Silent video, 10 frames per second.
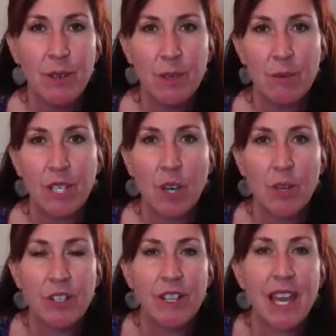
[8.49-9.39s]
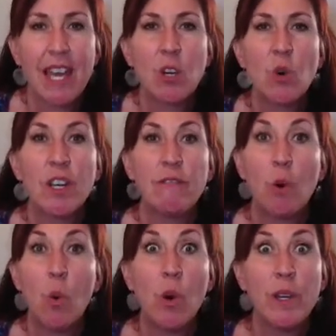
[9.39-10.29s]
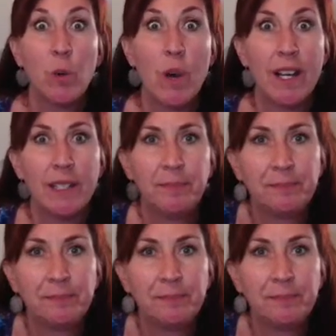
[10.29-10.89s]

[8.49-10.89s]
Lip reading: It would go under the category of oil well.